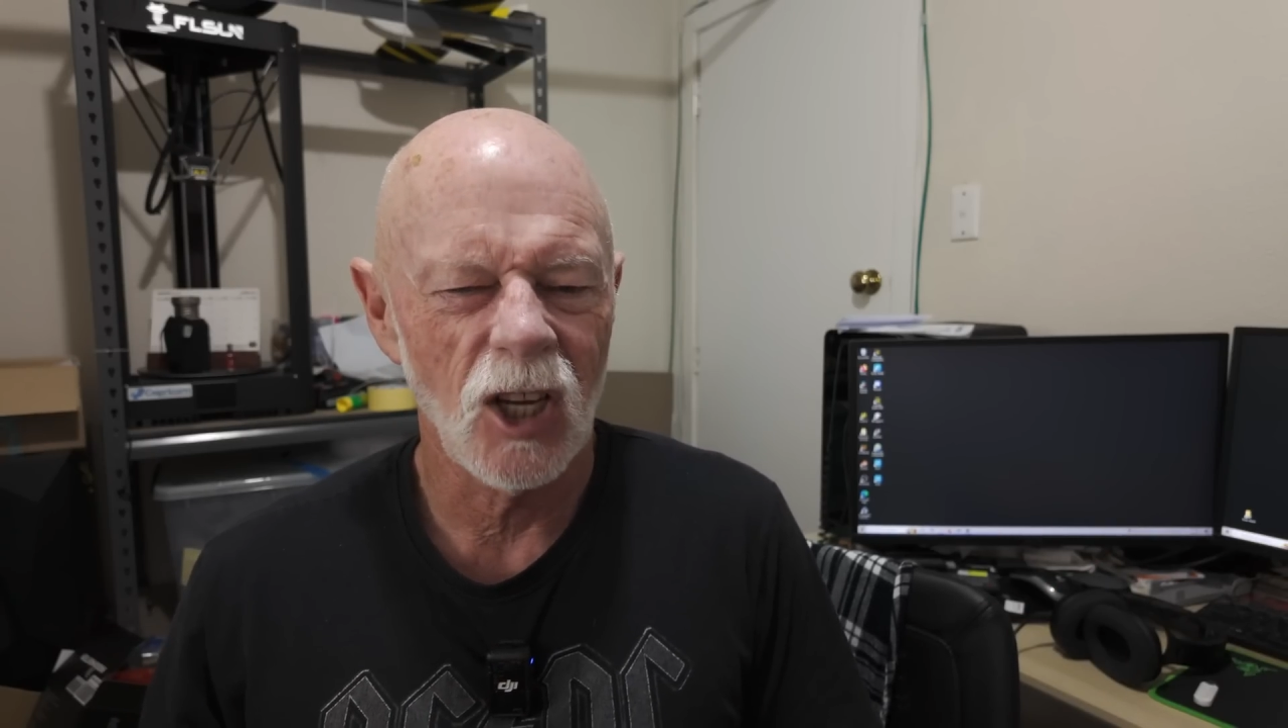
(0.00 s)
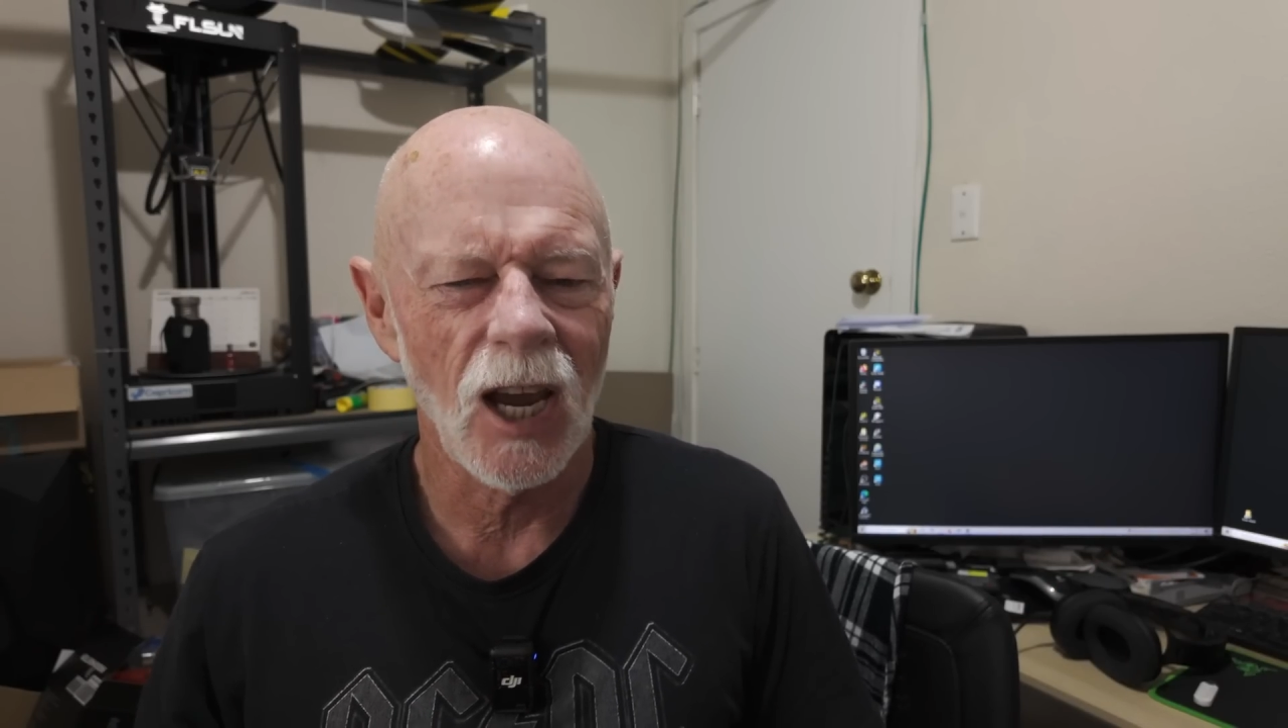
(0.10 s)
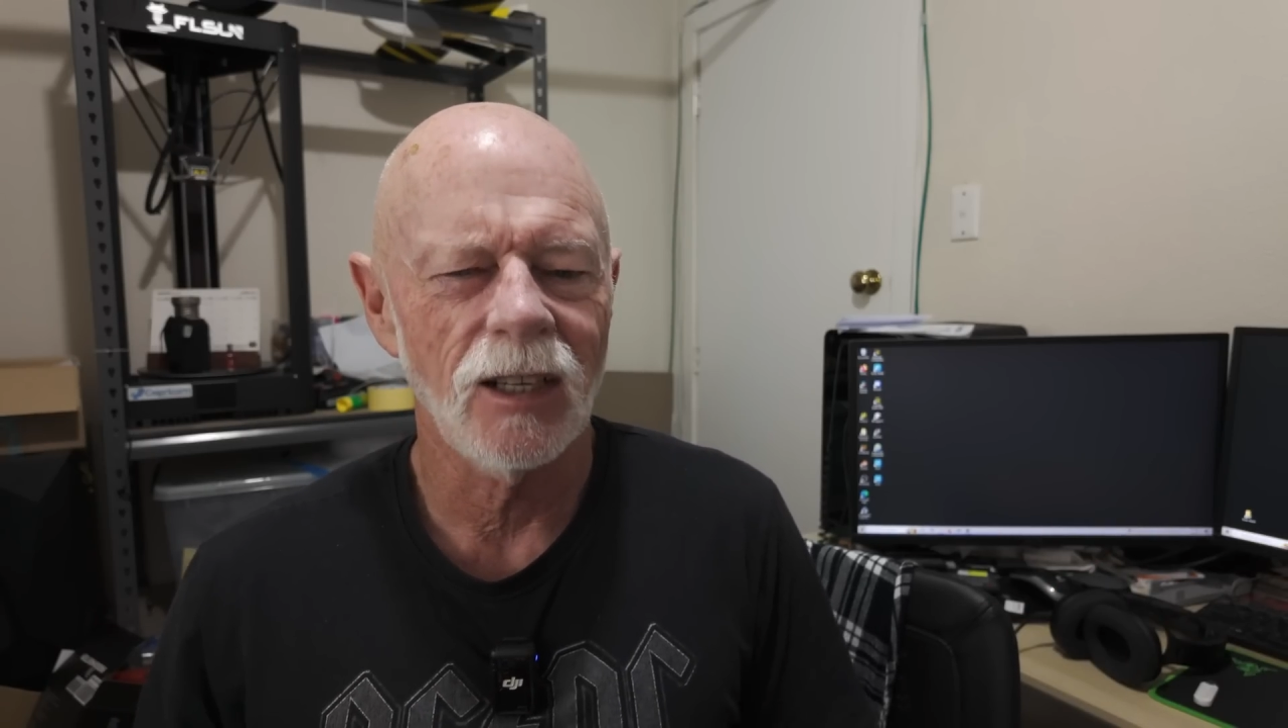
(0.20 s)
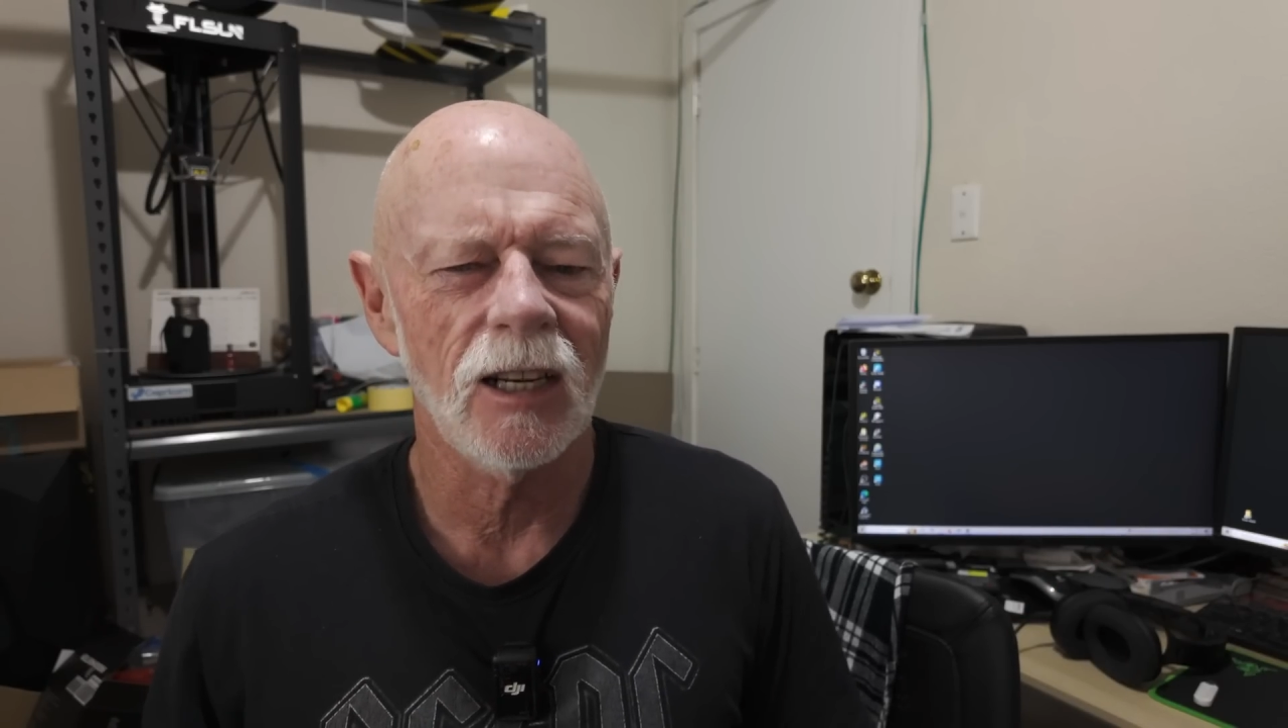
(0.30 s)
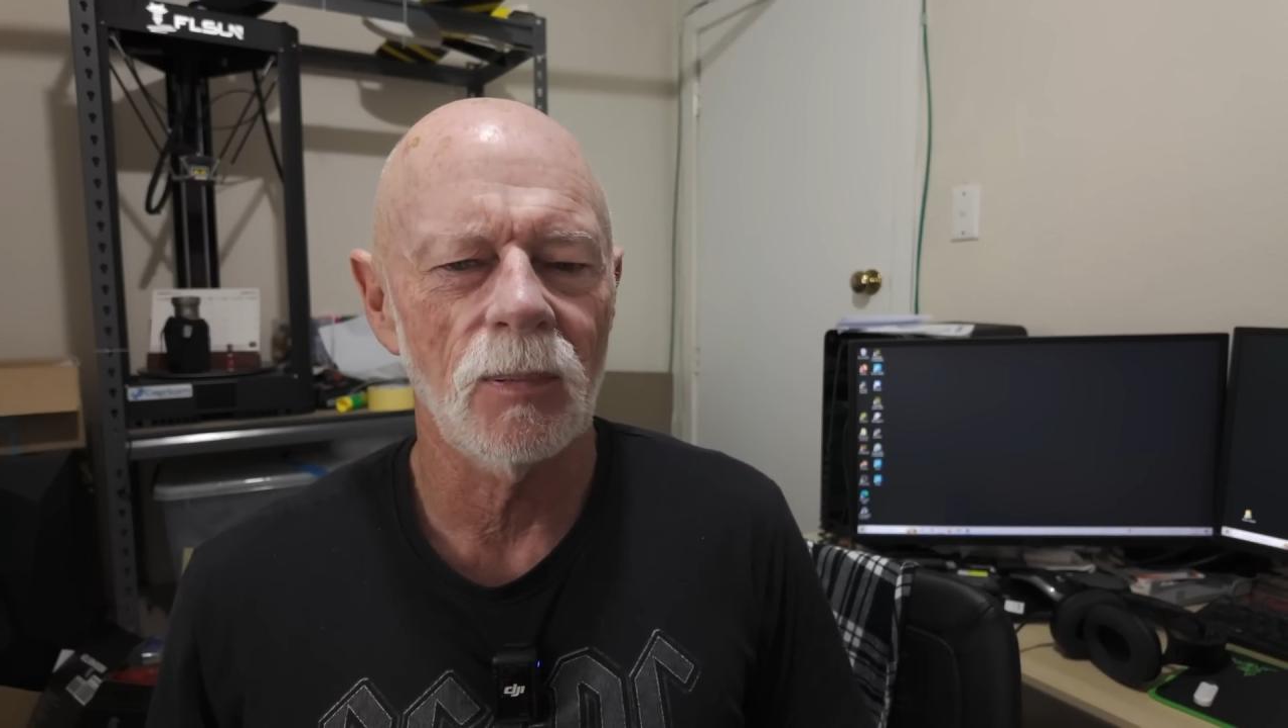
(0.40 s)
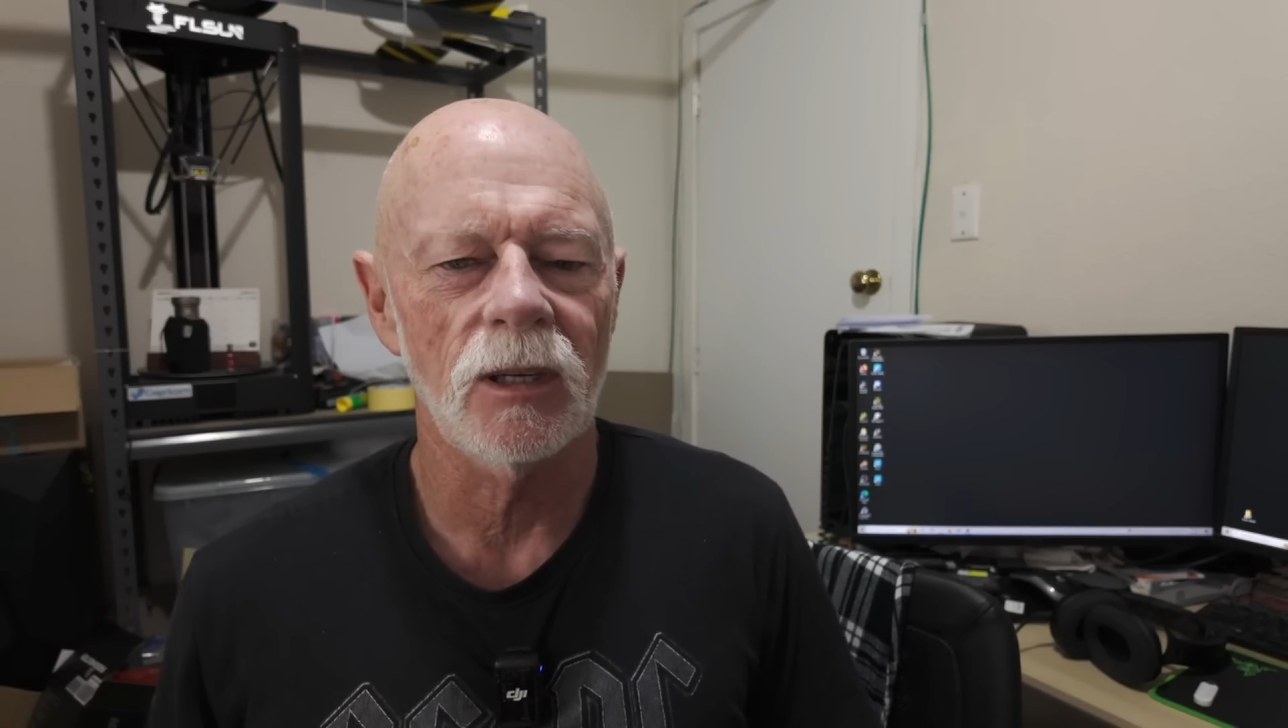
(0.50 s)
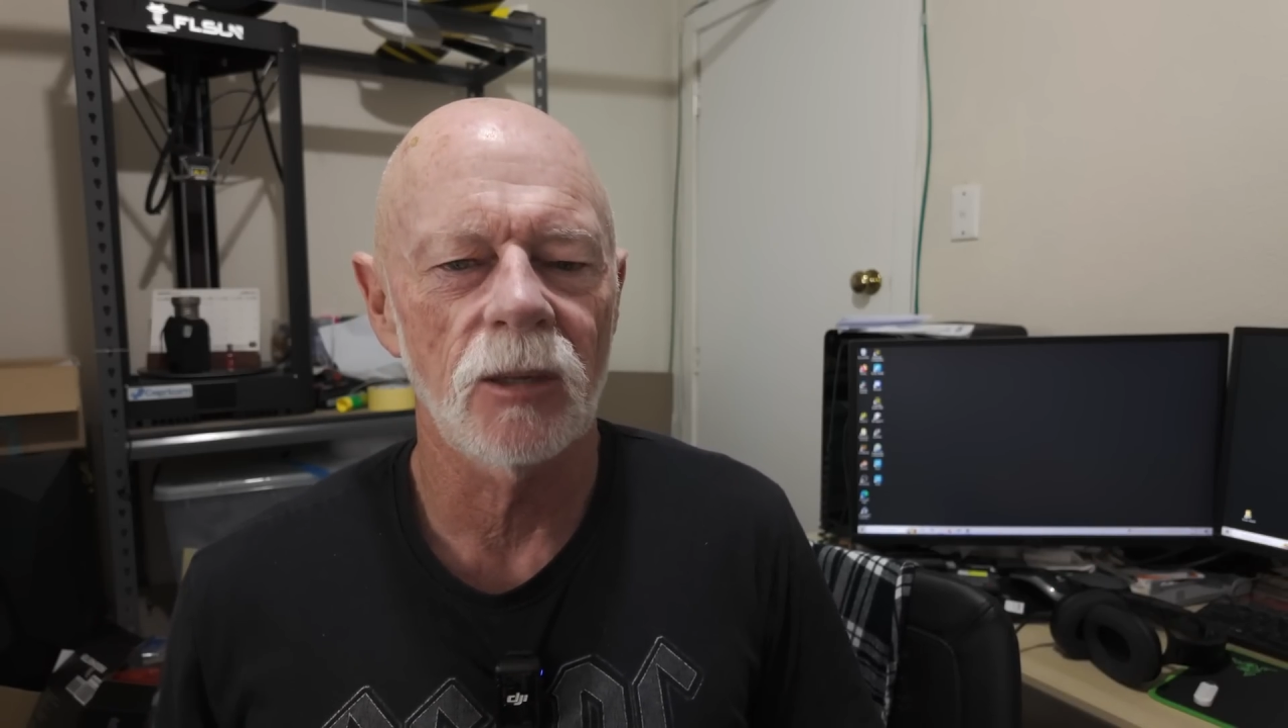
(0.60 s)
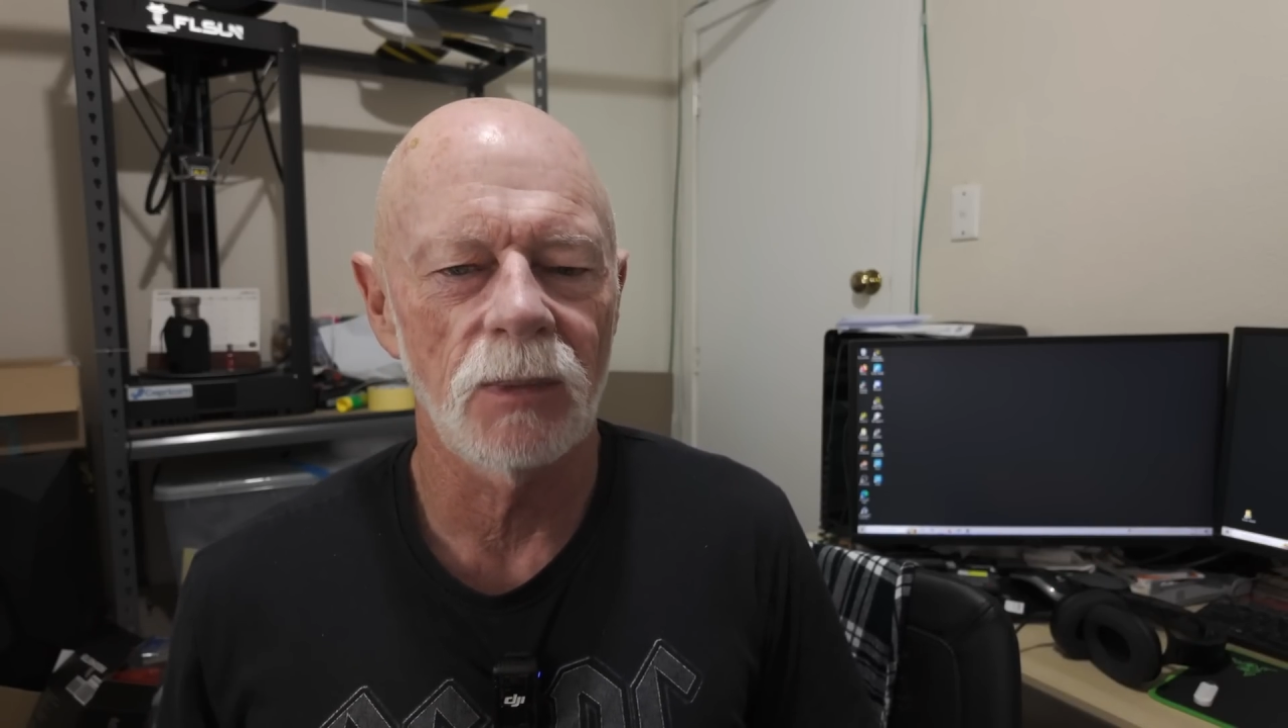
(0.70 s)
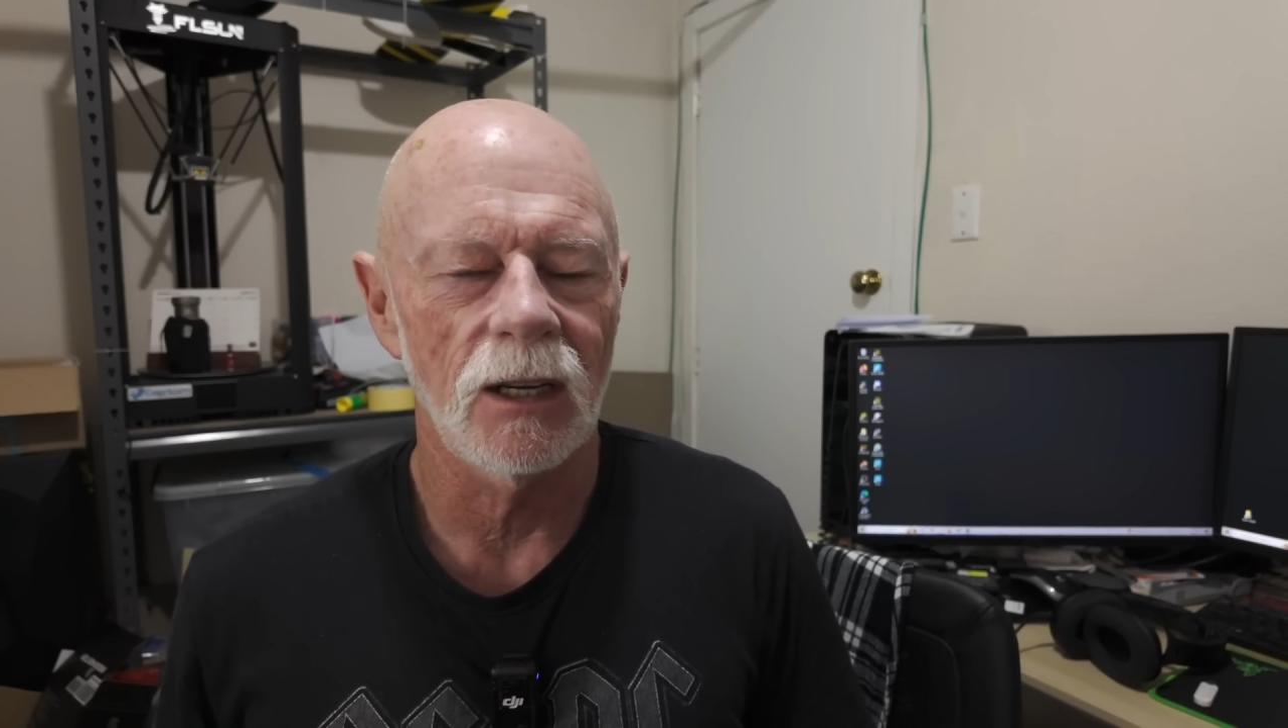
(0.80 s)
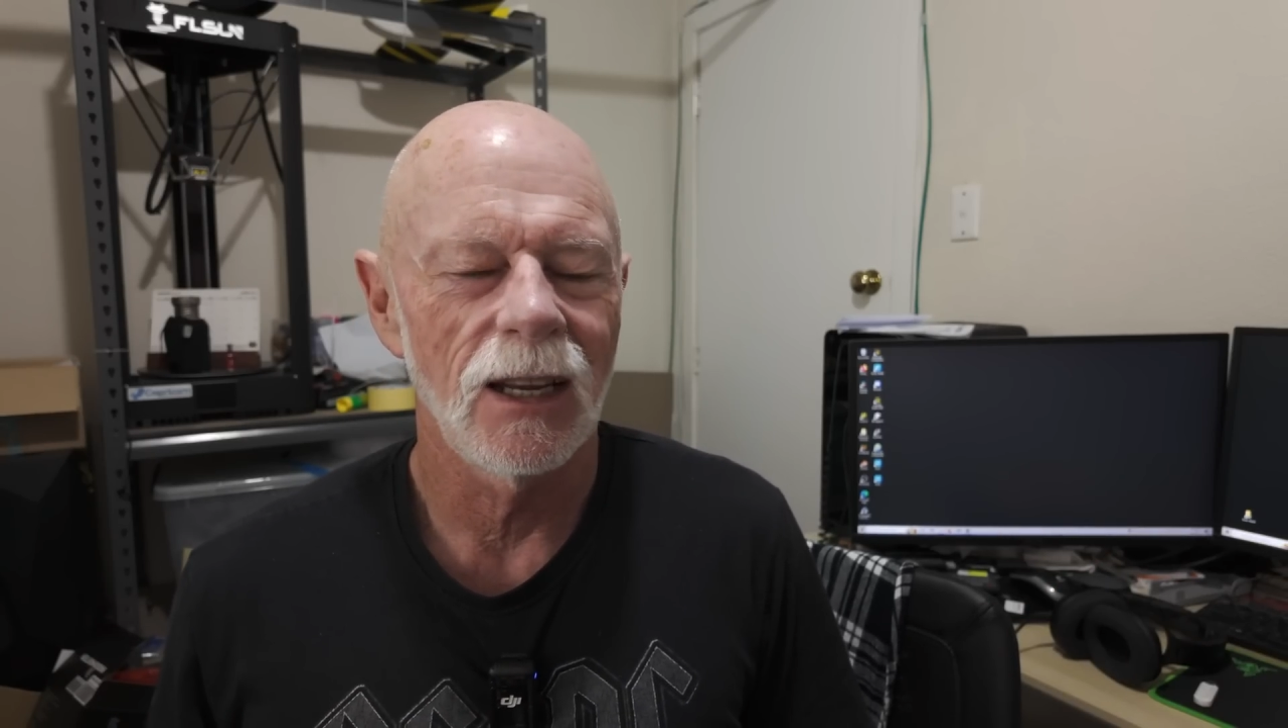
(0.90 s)
tart it up a
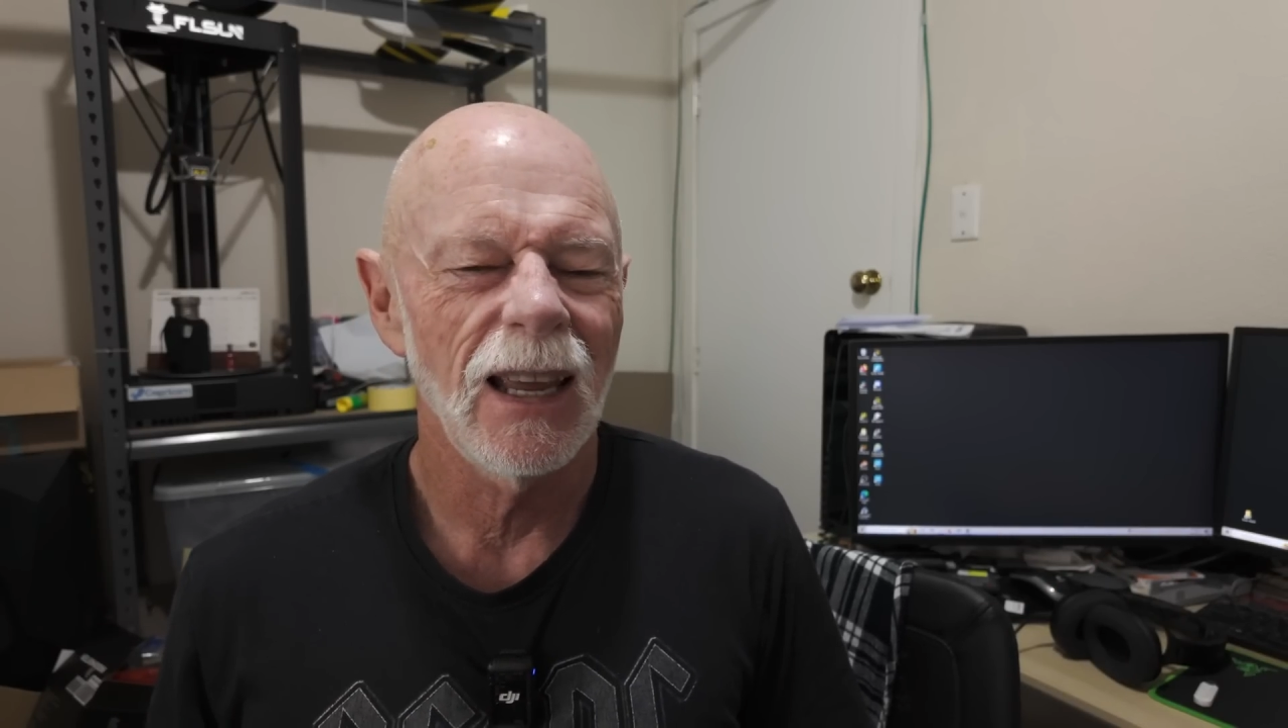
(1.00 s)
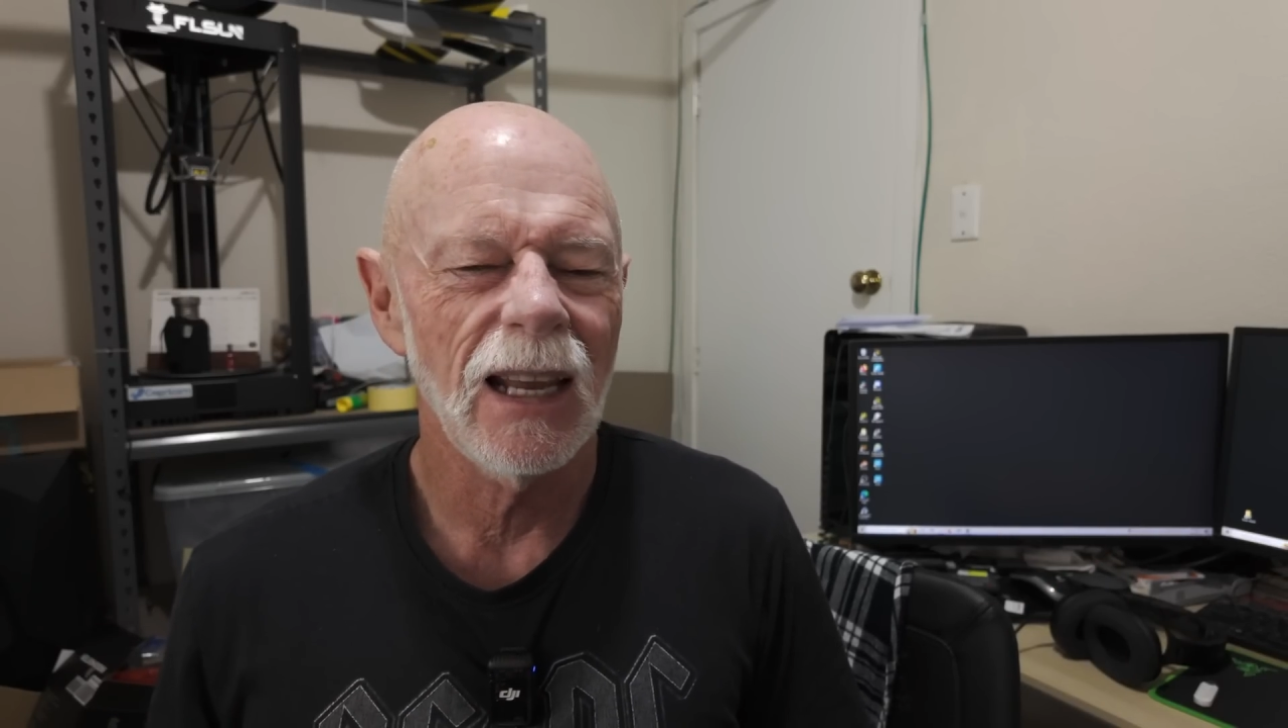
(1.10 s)
little bit.